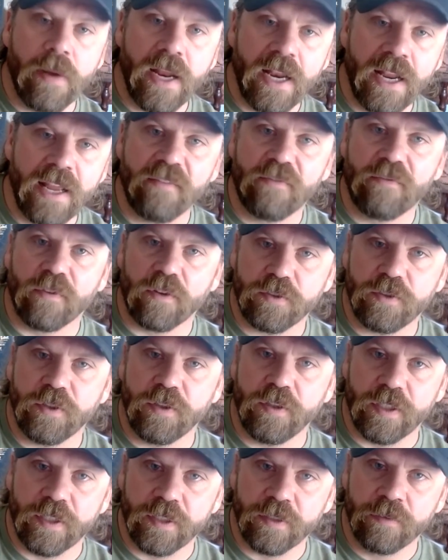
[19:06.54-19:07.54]
meaningful
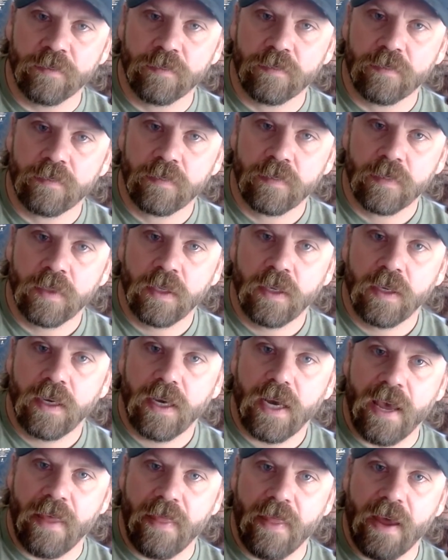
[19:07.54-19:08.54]
to you.
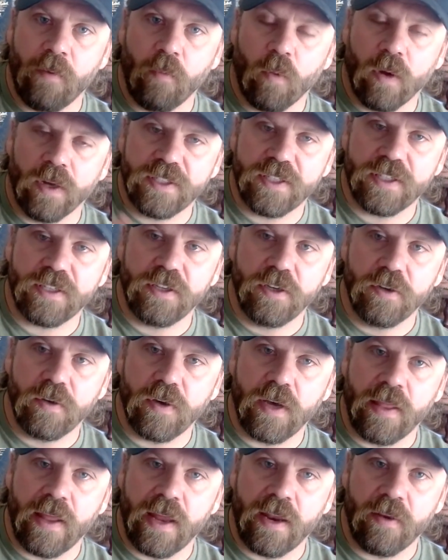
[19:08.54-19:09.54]
And
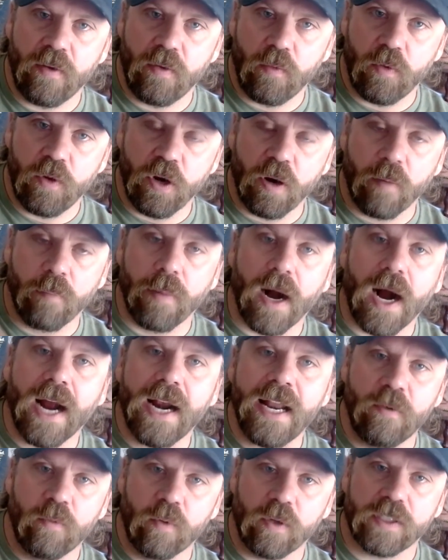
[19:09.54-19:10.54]
then your
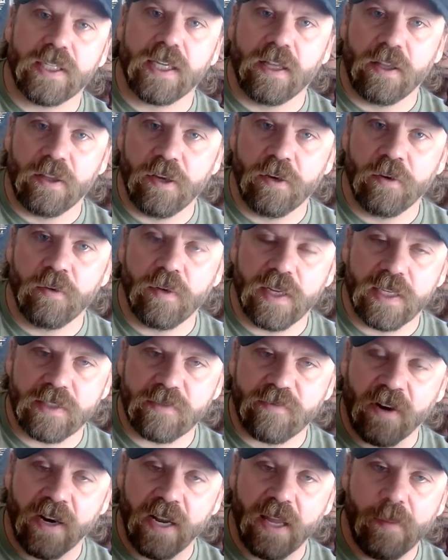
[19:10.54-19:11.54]
body will tell you.
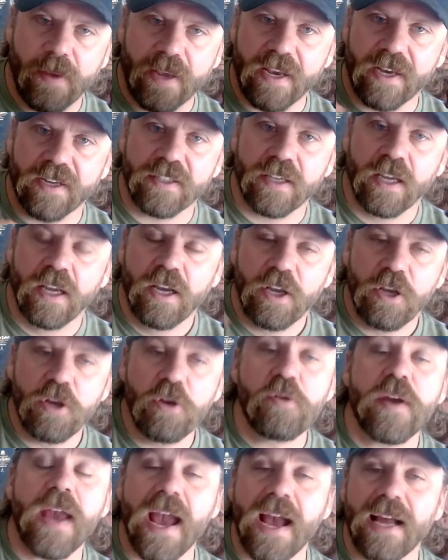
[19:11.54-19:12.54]
It's funny because
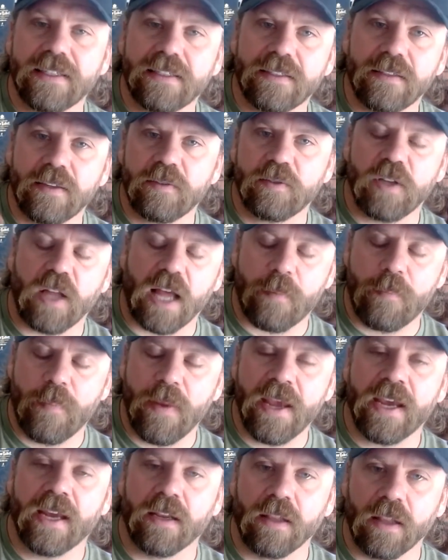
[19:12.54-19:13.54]
you can't, like
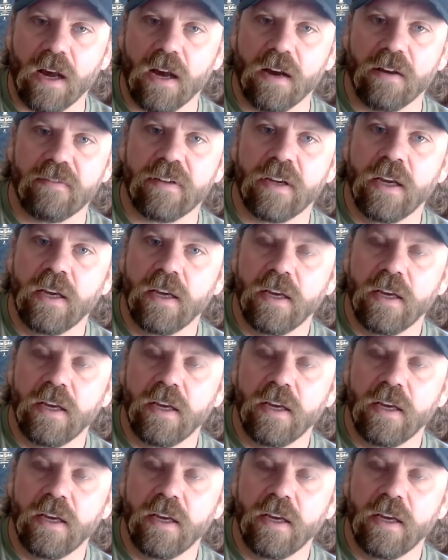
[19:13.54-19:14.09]
being in love,